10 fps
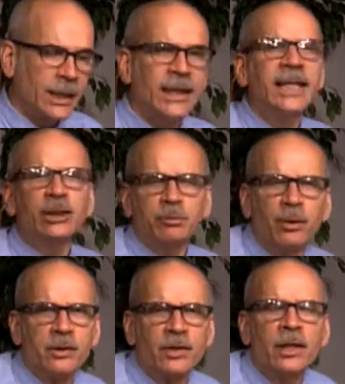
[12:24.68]
Each
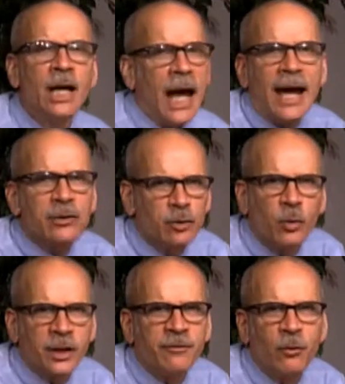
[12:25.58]
person has
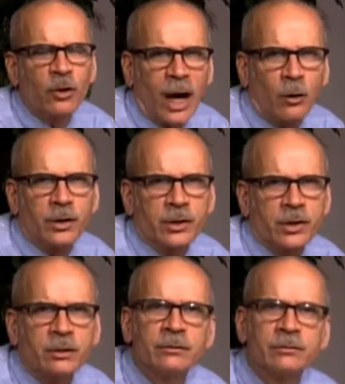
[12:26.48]
24
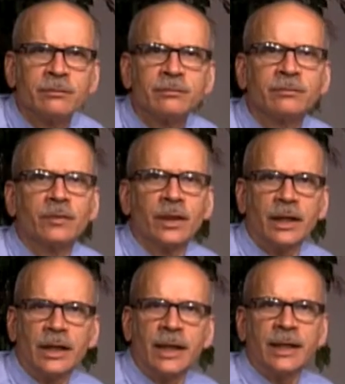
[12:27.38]
hours
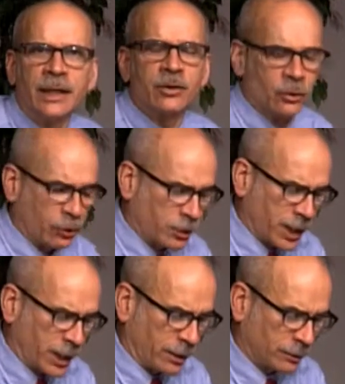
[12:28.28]
in his or her
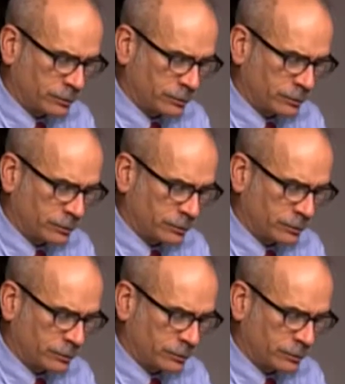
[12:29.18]
day.